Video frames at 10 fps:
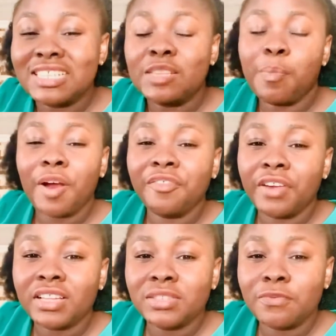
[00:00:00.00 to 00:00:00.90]
is
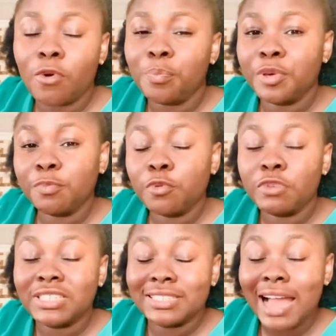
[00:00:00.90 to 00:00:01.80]
perfect for people
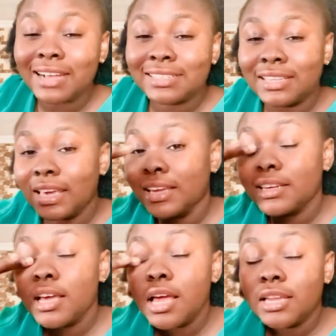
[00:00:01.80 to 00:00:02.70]
with dark skin